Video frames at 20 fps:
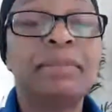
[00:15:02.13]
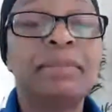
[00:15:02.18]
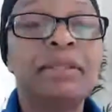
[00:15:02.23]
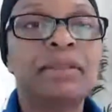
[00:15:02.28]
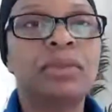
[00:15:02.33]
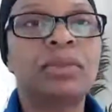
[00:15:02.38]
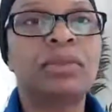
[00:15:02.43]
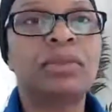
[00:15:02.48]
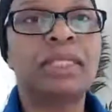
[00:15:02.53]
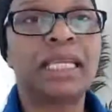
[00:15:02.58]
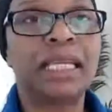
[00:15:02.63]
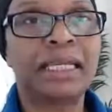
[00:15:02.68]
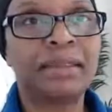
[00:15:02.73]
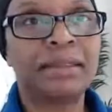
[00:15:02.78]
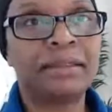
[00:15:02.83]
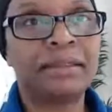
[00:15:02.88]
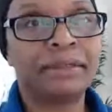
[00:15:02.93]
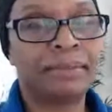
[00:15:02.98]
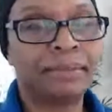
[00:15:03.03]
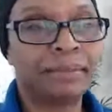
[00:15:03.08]
who
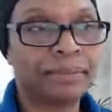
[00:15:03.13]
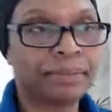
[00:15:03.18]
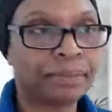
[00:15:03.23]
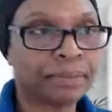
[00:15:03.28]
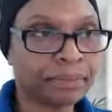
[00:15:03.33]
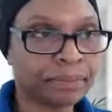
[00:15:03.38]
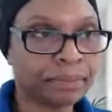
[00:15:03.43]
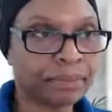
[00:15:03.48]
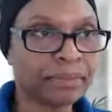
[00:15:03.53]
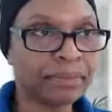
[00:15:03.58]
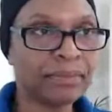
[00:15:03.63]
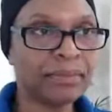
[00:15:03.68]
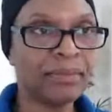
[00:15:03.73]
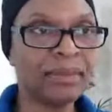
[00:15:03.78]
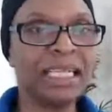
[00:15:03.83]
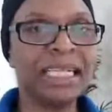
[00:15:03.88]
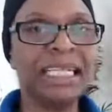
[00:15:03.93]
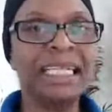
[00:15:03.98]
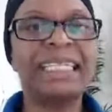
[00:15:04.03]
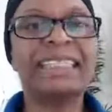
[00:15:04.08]
can
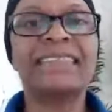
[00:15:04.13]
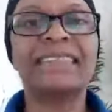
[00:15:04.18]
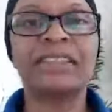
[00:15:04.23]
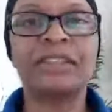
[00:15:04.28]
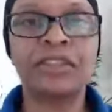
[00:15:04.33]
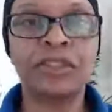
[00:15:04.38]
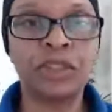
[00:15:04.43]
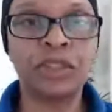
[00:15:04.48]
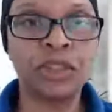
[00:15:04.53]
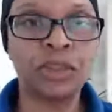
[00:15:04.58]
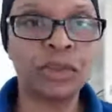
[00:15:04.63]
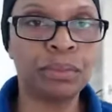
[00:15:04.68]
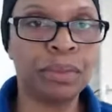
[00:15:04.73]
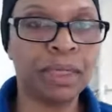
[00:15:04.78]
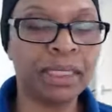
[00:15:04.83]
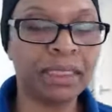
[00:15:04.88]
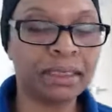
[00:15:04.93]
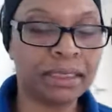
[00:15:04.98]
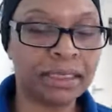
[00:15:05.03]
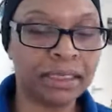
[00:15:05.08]
listen to you,
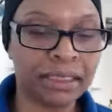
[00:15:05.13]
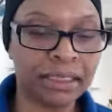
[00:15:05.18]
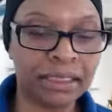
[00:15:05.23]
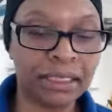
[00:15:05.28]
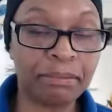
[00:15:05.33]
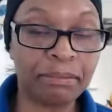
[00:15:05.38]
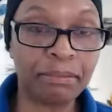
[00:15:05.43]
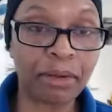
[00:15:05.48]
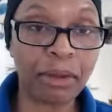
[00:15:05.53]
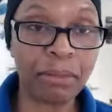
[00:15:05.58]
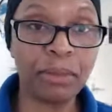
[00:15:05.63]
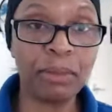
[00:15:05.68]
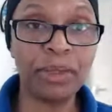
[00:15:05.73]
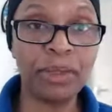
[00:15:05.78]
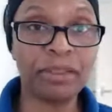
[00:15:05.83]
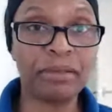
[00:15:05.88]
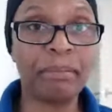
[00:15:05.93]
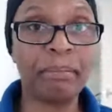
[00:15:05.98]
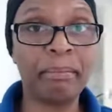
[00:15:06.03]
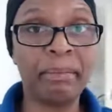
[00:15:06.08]
but the problem
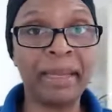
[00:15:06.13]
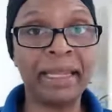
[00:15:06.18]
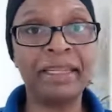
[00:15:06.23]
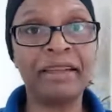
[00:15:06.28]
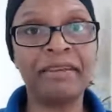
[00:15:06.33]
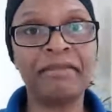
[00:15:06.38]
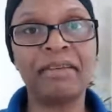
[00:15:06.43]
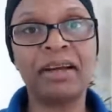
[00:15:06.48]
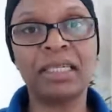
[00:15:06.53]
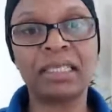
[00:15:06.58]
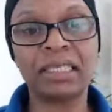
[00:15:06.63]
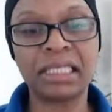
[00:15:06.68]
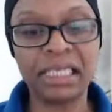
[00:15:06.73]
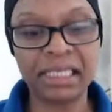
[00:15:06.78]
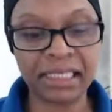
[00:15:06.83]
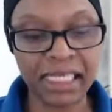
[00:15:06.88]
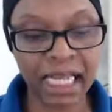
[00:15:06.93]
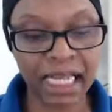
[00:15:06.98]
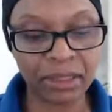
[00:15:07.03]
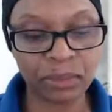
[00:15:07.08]
with many of us is
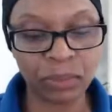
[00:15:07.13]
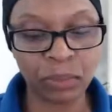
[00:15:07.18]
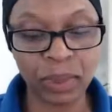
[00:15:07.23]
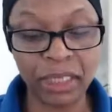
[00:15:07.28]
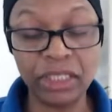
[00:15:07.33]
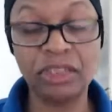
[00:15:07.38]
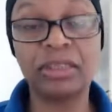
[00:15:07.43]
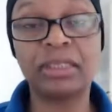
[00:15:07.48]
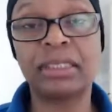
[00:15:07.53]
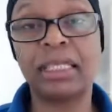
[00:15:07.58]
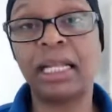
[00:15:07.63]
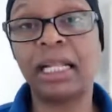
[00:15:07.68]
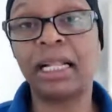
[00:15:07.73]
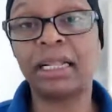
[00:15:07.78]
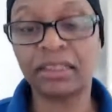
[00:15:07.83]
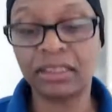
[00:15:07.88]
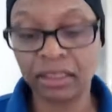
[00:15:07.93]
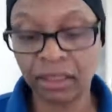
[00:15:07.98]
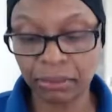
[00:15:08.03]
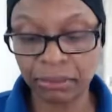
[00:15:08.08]
that when you tell
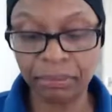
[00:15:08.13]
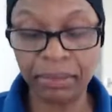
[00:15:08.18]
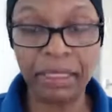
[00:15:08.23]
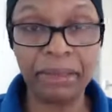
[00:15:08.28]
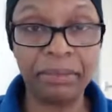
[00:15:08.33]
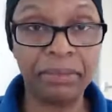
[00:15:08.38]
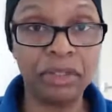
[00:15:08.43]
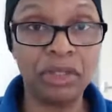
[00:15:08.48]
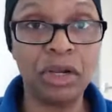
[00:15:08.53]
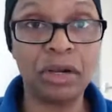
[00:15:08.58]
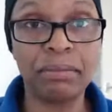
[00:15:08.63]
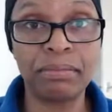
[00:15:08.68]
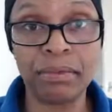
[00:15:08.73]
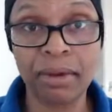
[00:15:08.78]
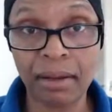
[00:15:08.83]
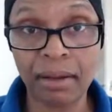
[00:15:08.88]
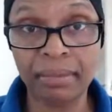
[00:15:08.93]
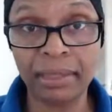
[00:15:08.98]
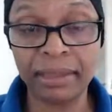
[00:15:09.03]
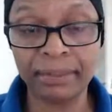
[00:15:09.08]
some people your
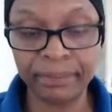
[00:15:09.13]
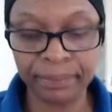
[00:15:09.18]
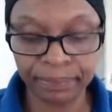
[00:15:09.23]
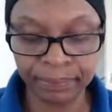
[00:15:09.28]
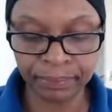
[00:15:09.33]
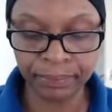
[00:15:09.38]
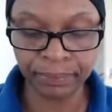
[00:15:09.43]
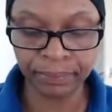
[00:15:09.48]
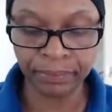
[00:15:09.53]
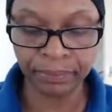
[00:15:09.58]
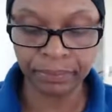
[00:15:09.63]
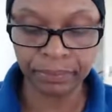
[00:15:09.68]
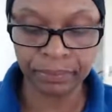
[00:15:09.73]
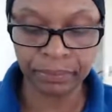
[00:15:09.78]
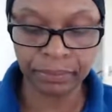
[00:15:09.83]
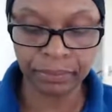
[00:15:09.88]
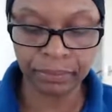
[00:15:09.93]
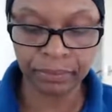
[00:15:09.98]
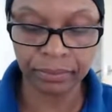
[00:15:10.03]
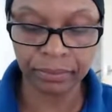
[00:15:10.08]
problem,
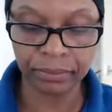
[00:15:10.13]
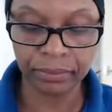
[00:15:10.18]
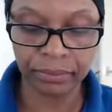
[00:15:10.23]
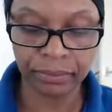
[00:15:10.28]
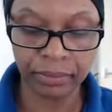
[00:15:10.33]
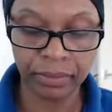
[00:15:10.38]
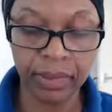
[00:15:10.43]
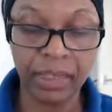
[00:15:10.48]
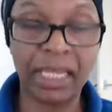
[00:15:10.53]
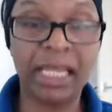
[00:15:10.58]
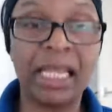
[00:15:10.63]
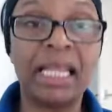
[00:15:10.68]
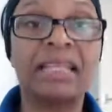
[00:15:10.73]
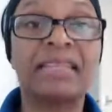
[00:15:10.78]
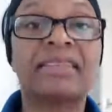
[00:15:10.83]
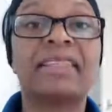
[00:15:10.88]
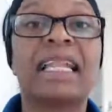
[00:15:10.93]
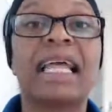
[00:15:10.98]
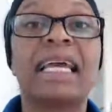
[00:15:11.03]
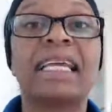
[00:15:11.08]
it's
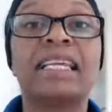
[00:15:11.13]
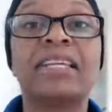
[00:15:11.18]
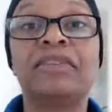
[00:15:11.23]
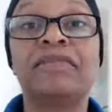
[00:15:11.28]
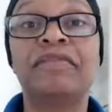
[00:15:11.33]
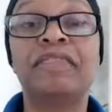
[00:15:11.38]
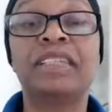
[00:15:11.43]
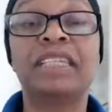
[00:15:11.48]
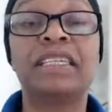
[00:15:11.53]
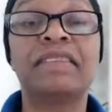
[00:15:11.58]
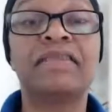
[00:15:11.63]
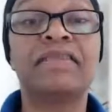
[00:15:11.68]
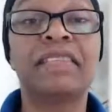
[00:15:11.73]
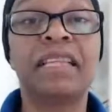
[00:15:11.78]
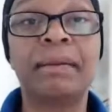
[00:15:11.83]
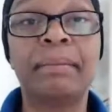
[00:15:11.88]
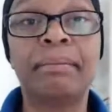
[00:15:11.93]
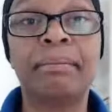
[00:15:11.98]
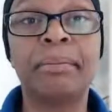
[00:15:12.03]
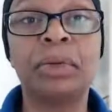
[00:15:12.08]
like you've given
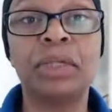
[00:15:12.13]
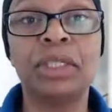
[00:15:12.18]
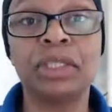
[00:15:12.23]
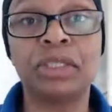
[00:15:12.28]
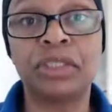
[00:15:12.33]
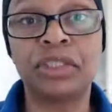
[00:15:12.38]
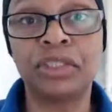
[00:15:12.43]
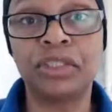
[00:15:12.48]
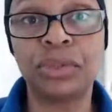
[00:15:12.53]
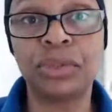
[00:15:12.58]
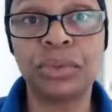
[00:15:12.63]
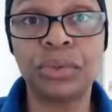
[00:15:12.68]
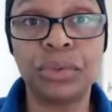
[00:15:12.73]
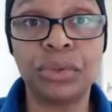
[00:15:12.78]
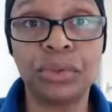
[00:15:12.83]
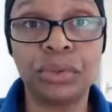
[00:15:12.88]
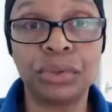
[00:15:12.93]
them bullet to shoot you.